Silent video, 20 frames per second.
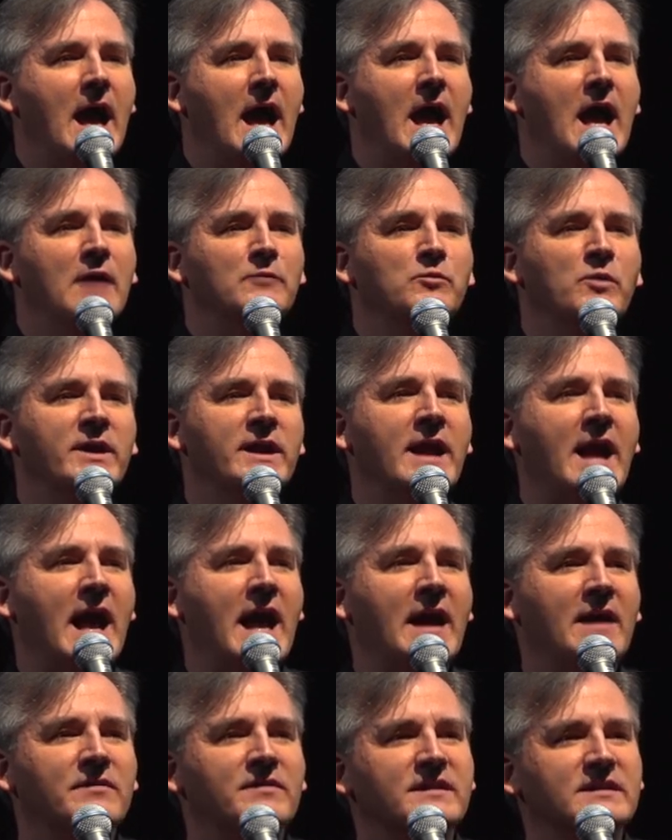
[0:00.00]
And we
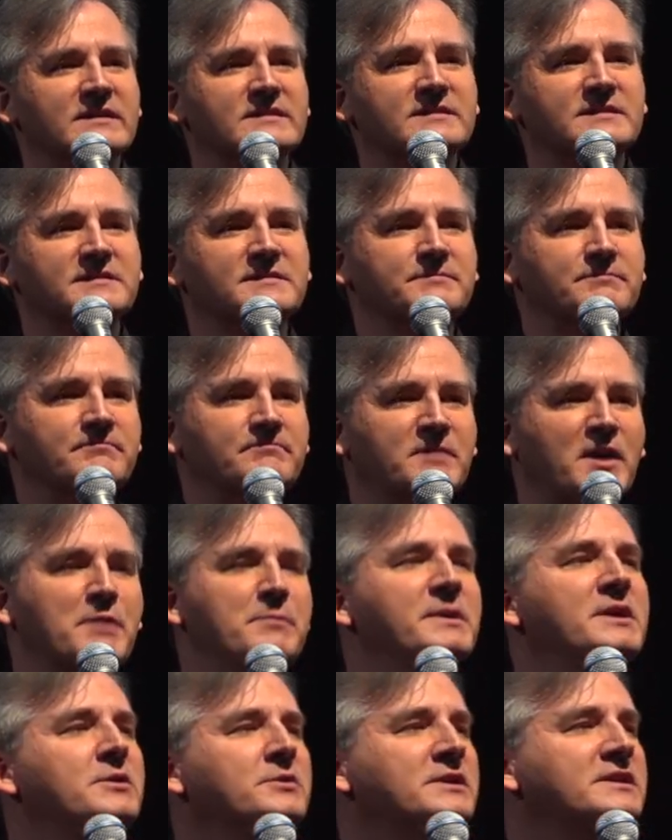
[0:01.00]
had this
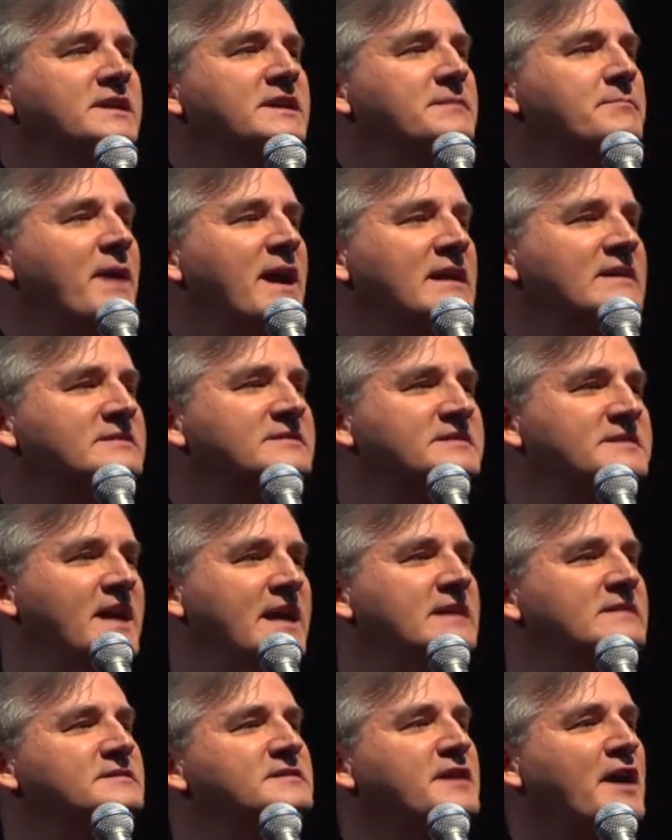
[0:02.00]
community-based
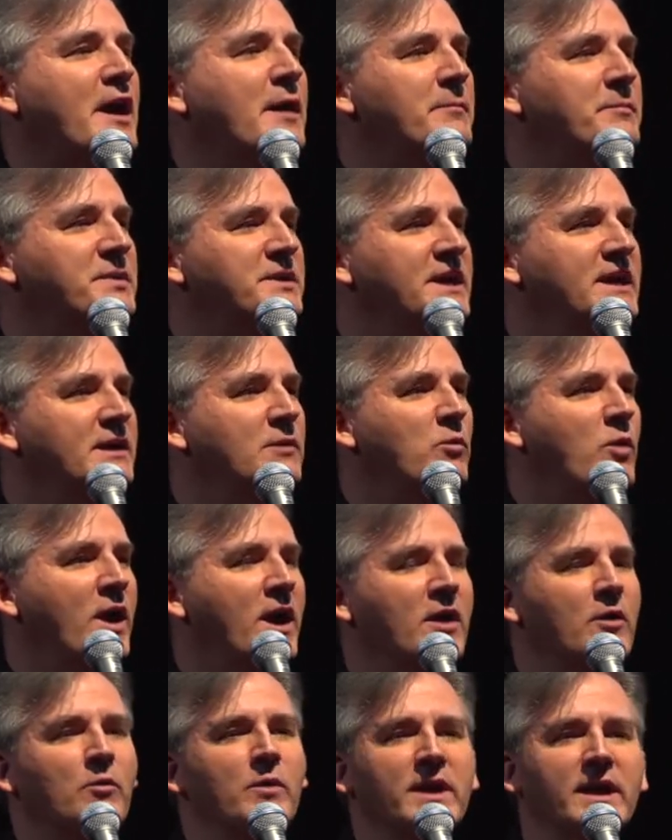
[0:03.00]
dance company
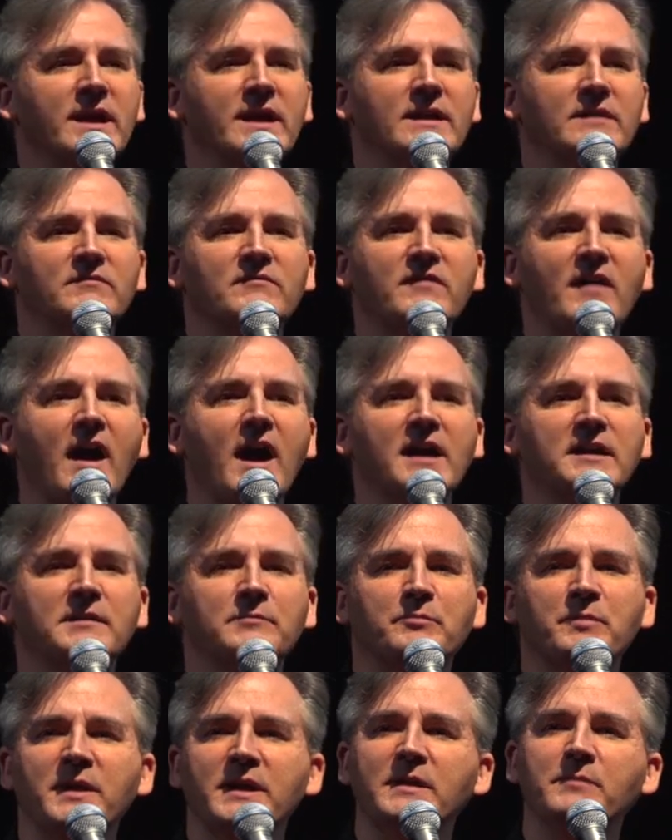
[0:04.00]
where we
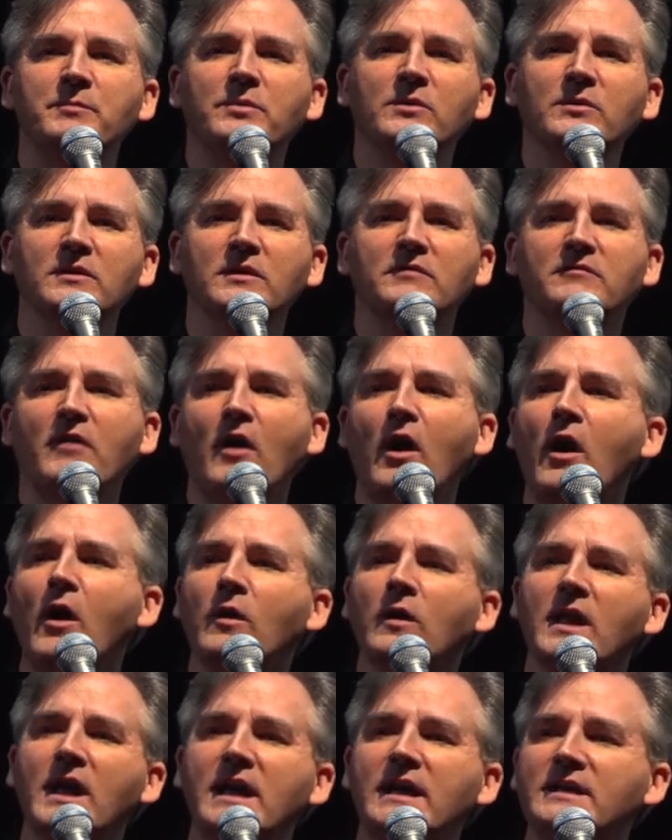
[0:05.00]
invited people of
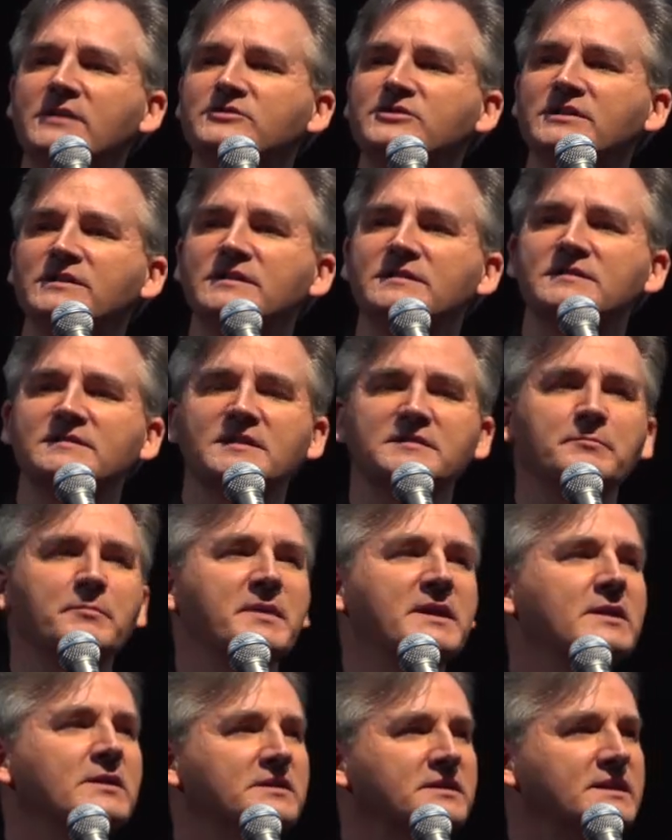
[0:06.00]
all ages,
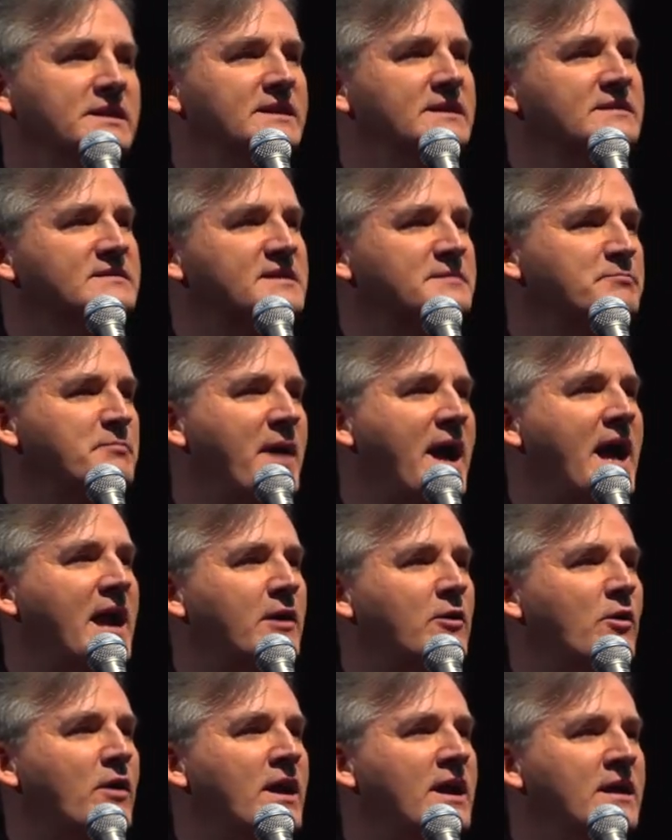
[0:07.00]
abilities, and
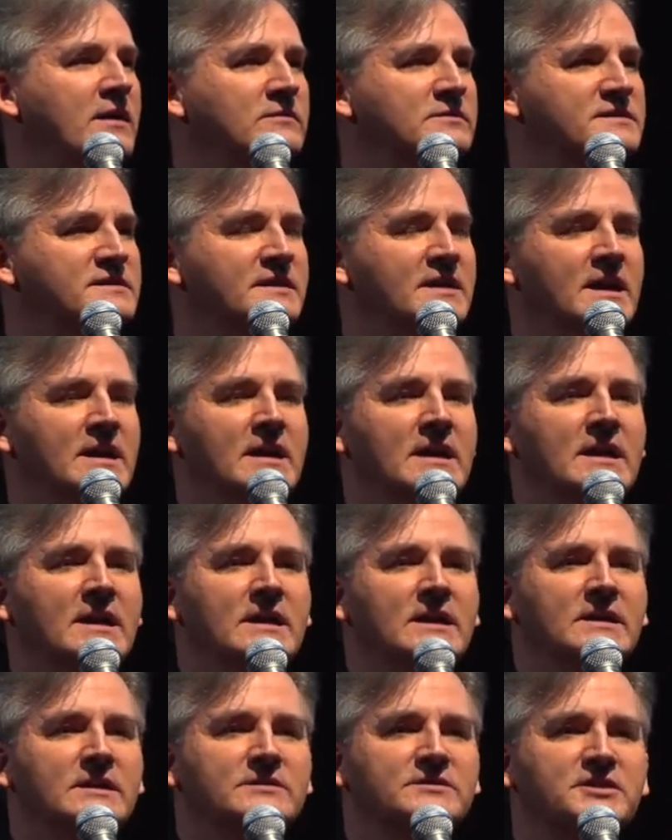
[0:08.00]
backgrounds
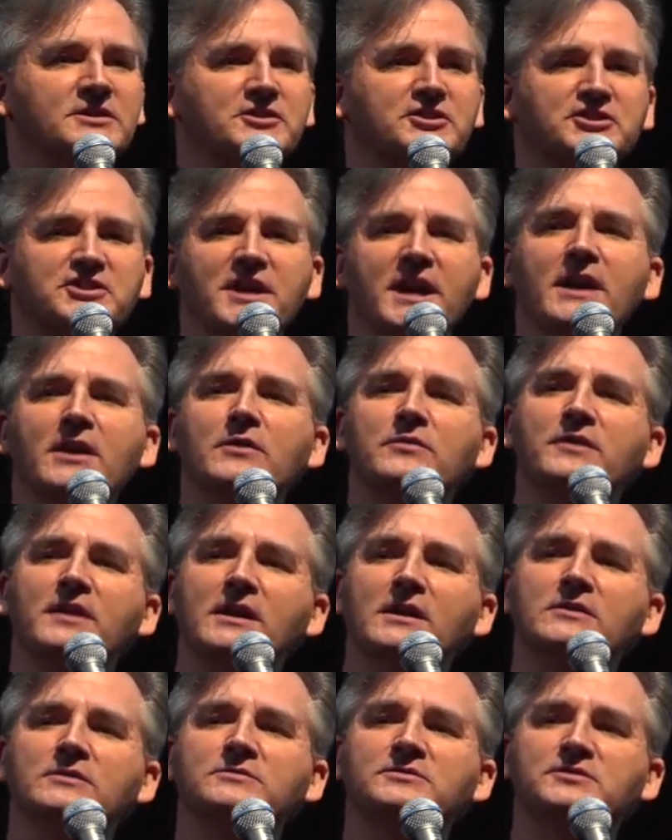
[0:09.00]
to share
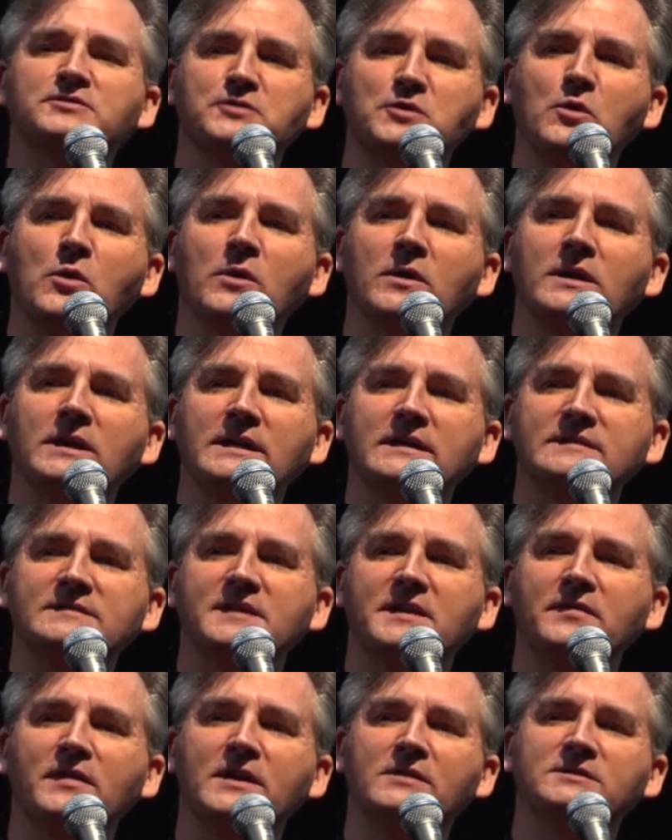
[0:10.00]
their
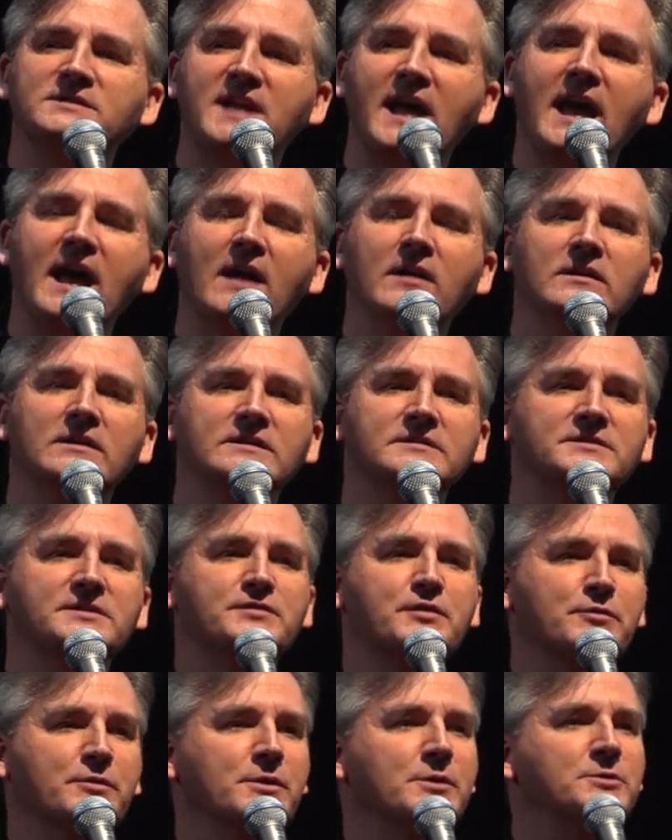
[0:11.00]
stories and their talents
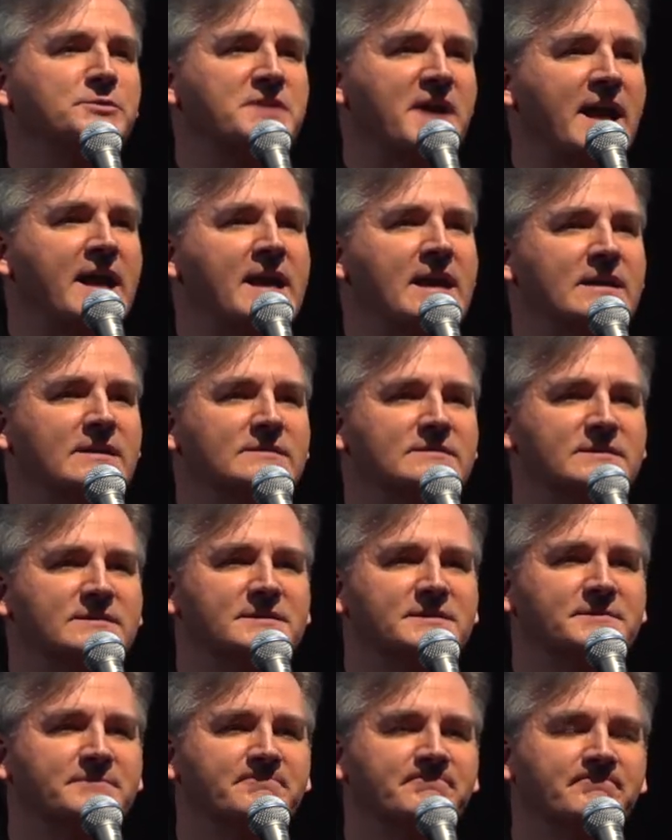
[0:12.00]
through
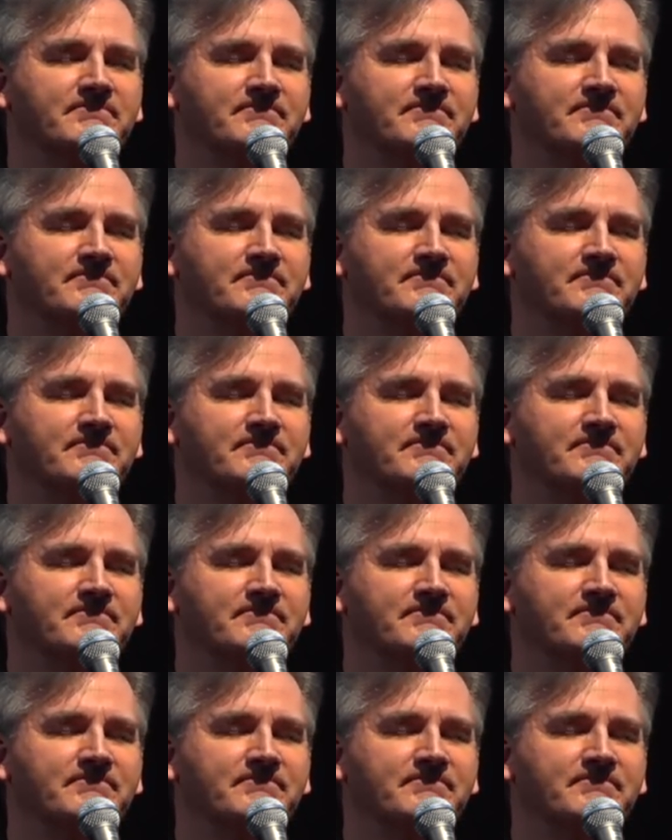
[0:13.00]
dance.